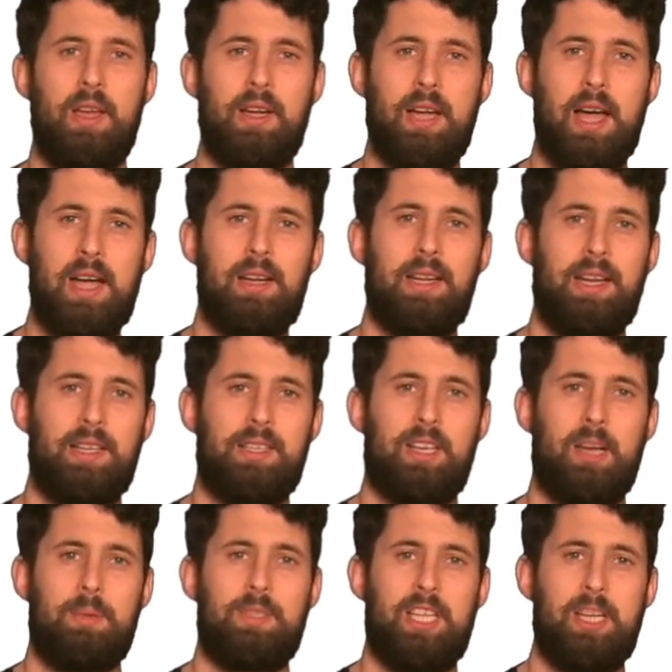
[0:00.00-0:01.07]
Calculating
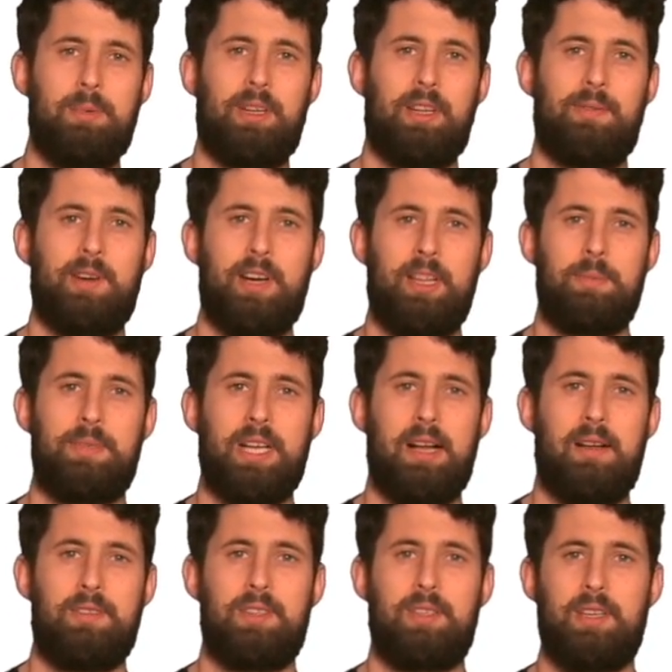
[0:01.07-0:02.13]
types typically find
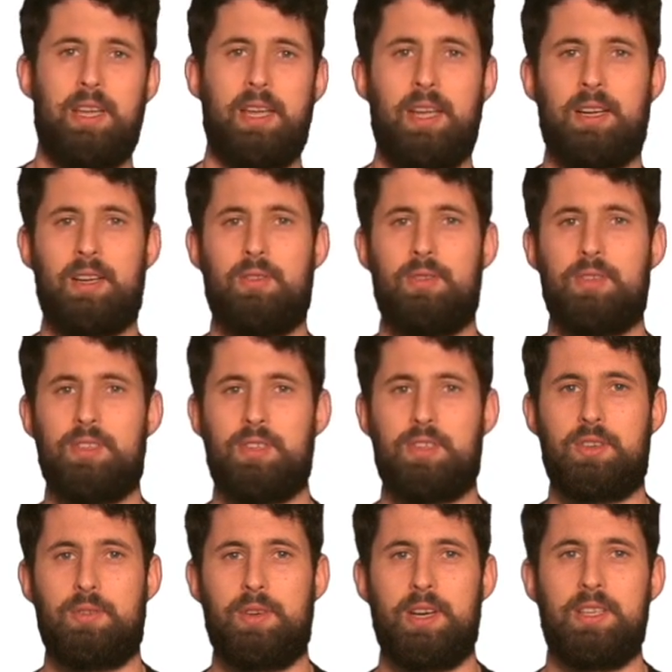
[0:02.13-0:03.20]
themselves in
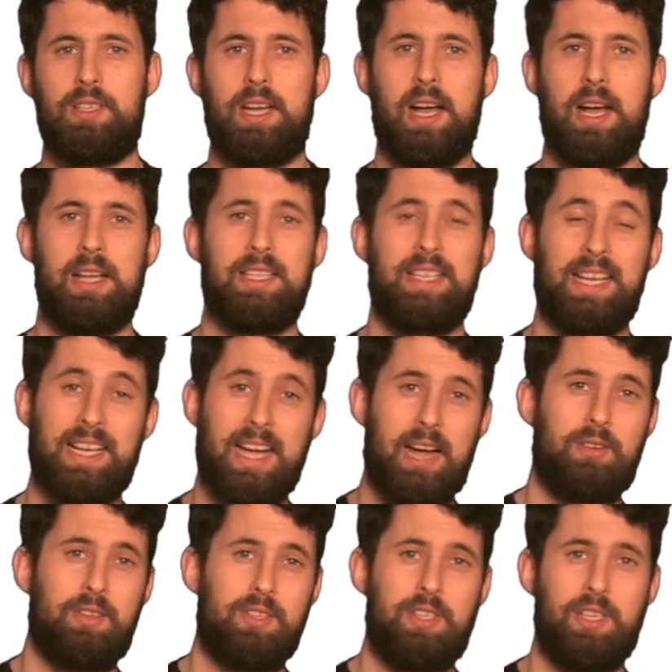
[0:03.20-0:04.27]
such careers as
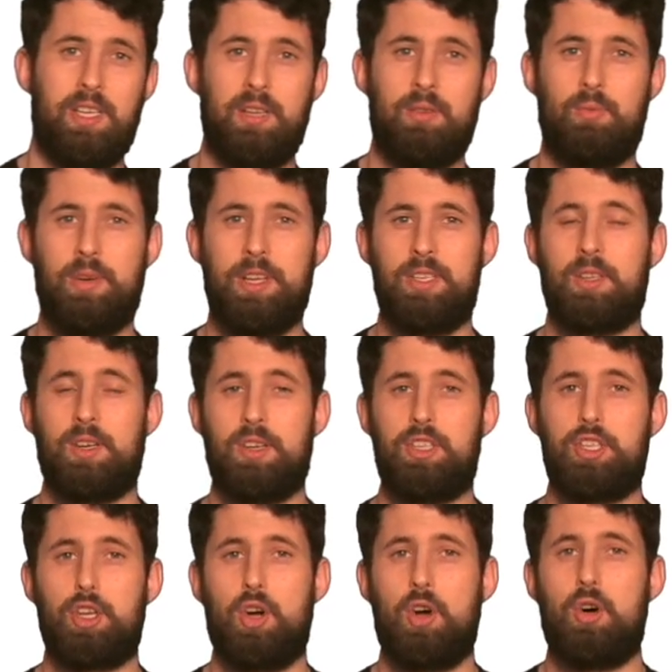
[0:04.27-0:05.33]
accountancy,
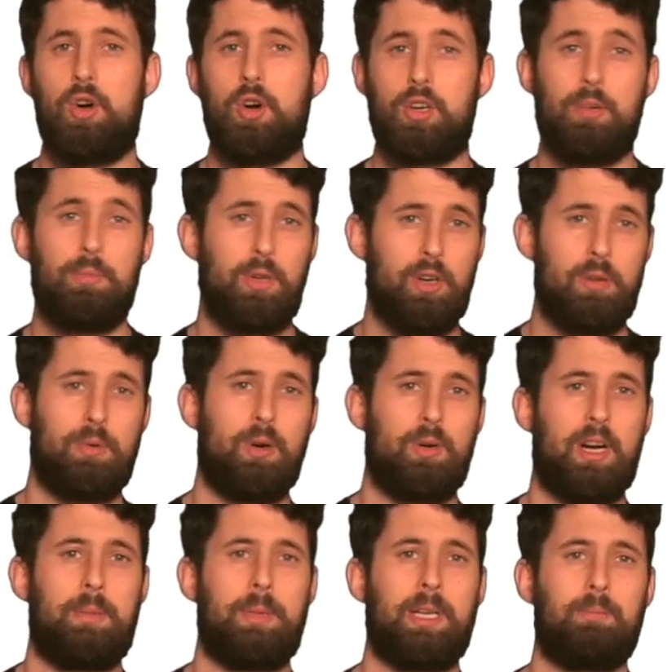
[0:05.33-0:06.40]
research, or computer
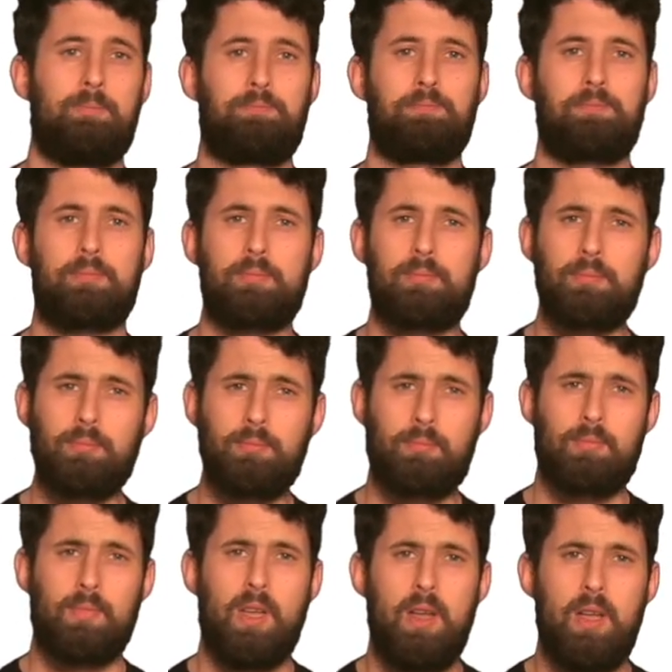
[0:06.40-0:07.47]
programming.
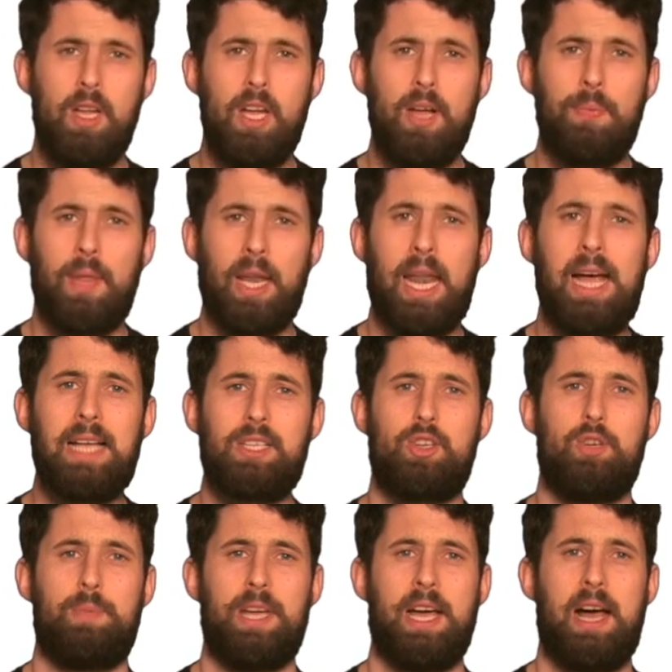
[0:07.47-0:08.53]
The last
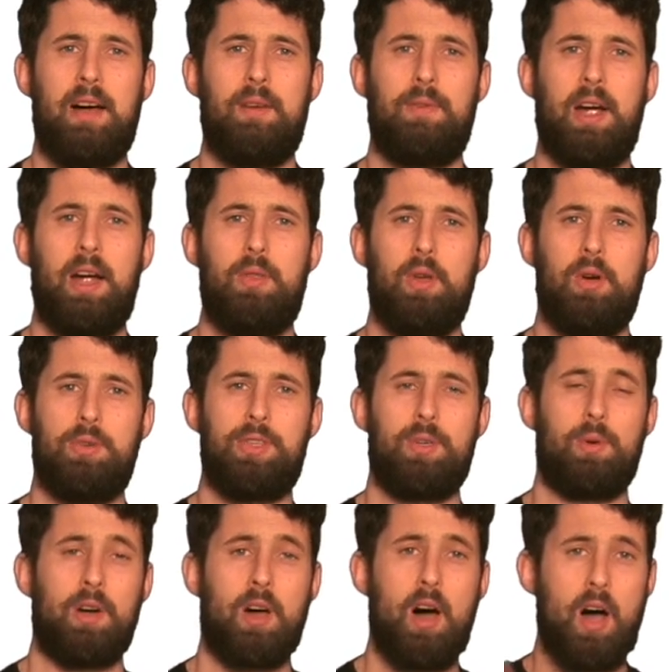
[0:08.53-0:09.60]
group we have are those
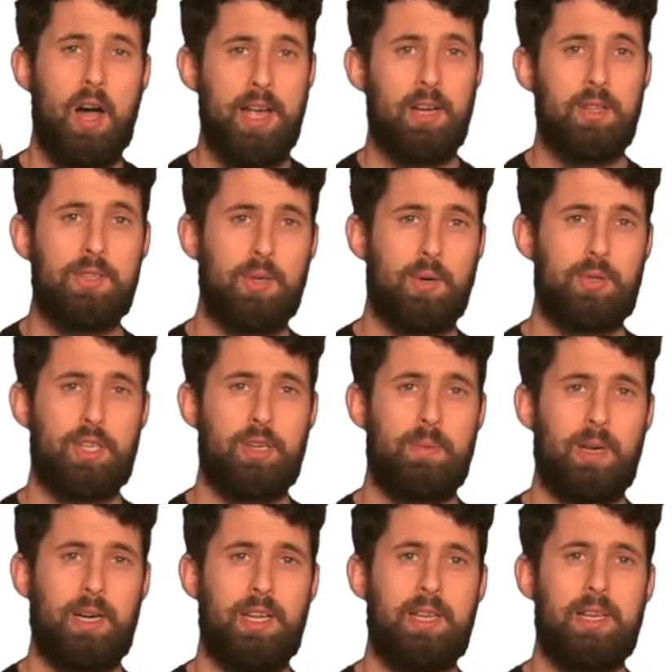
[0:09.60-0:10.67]
who are high on
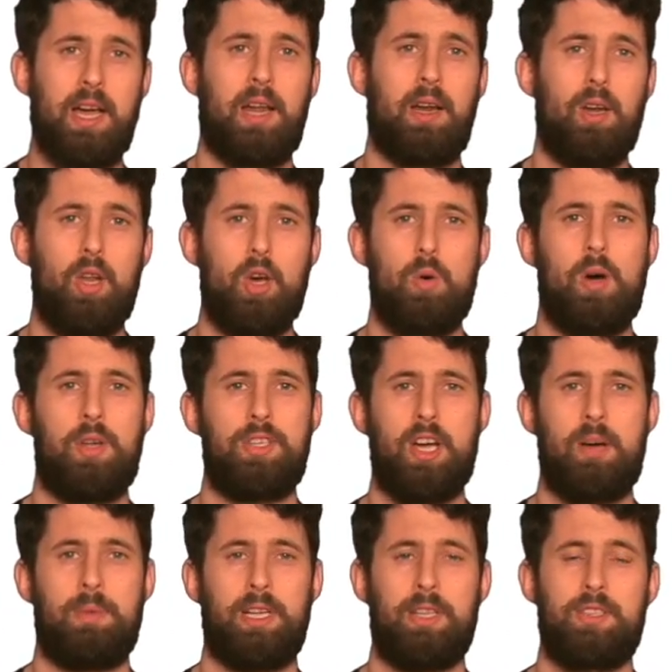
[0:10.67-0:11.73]
sociability and low on
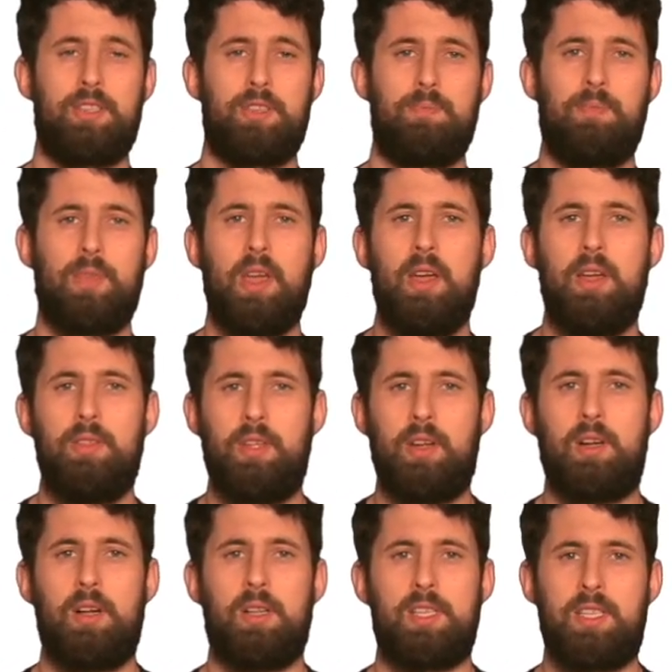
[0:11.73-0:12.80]
dominance. They're
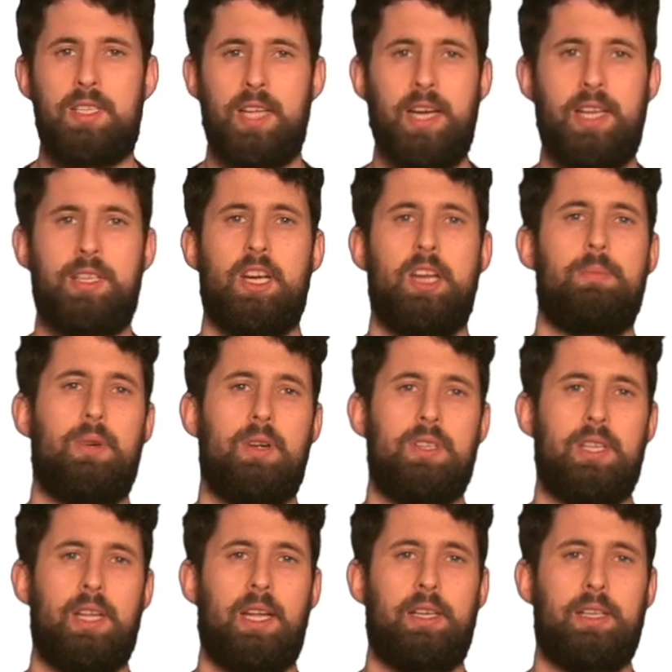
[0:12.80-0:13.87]
called steady type
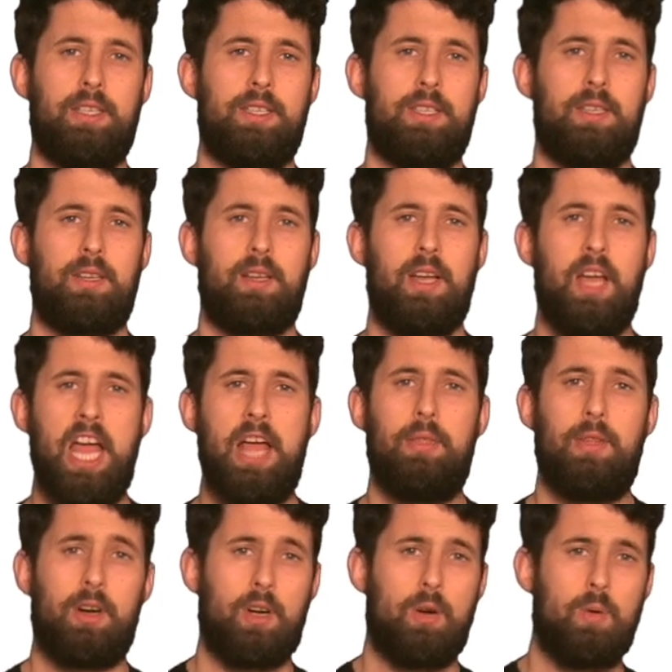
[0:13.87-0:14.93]
personalities.
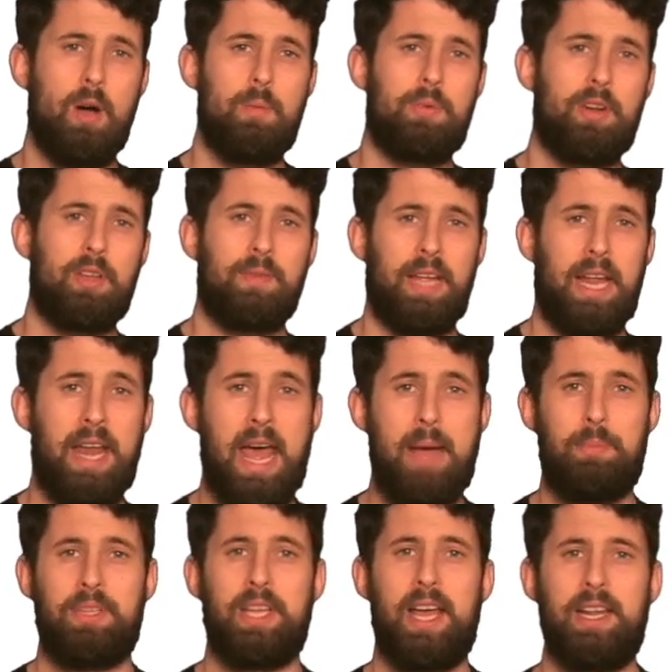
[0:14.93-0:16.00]
They're cooperative and
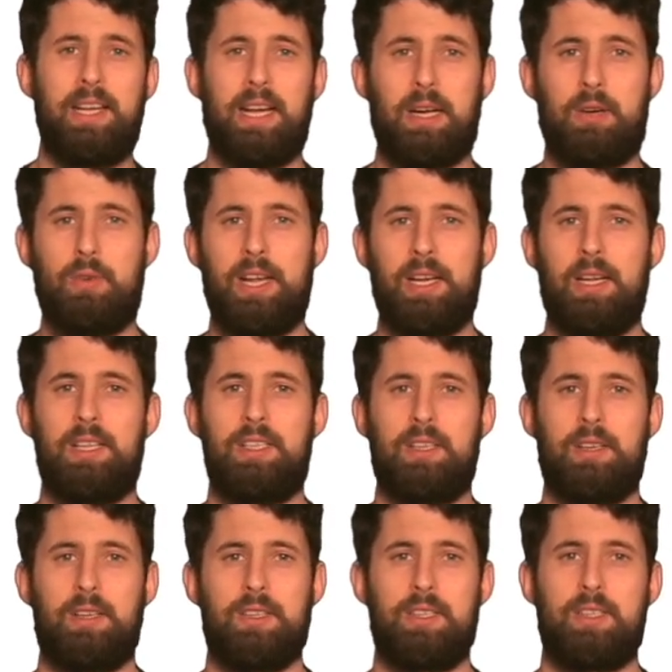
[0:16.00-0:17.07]
empathetic and great
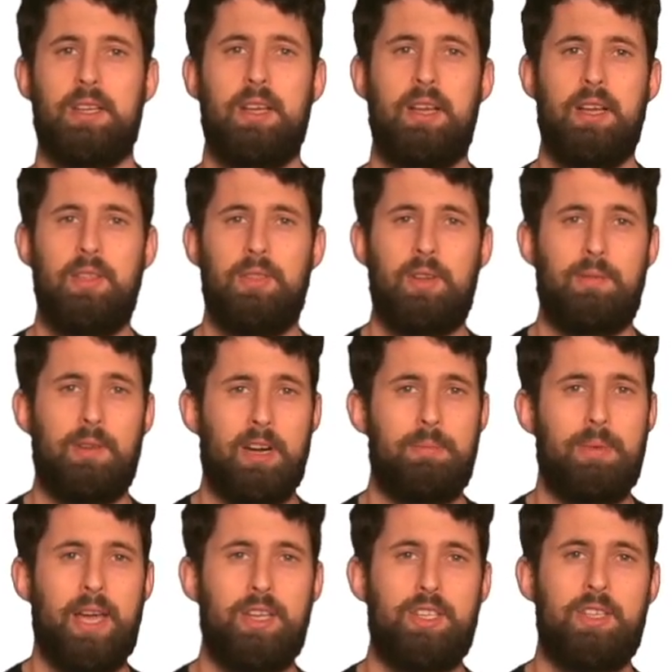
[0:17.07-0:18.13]
listeners. They're very
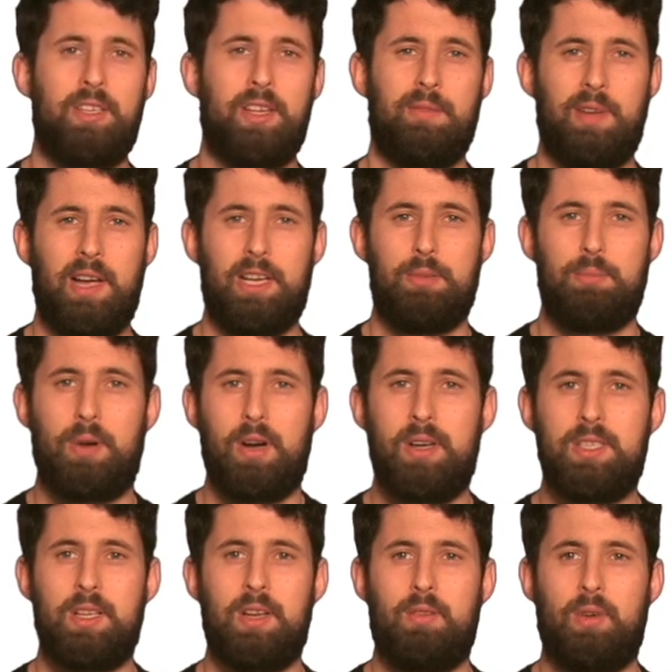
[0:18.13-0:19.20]
patient and value
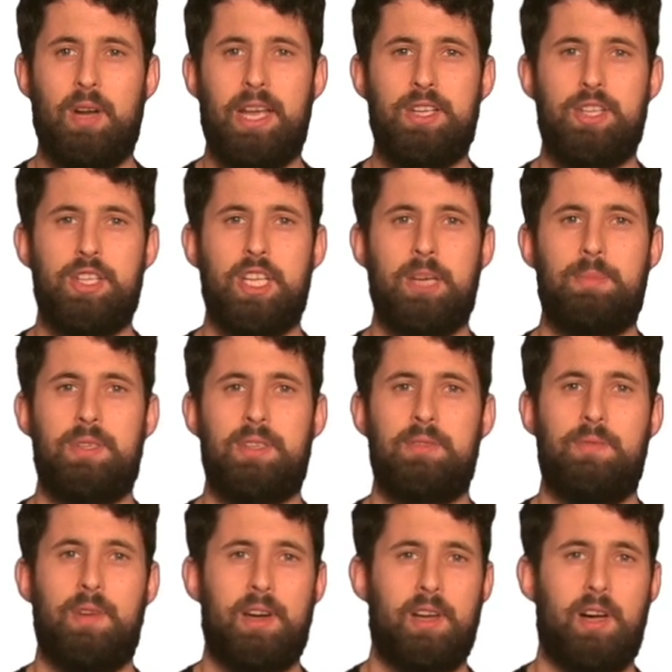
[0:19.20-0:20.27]
personal relationships
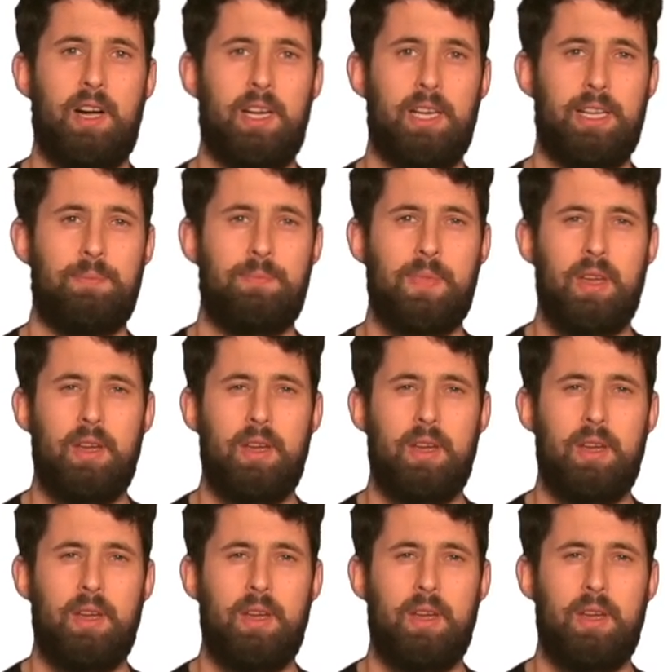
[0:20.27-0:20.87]
very highly.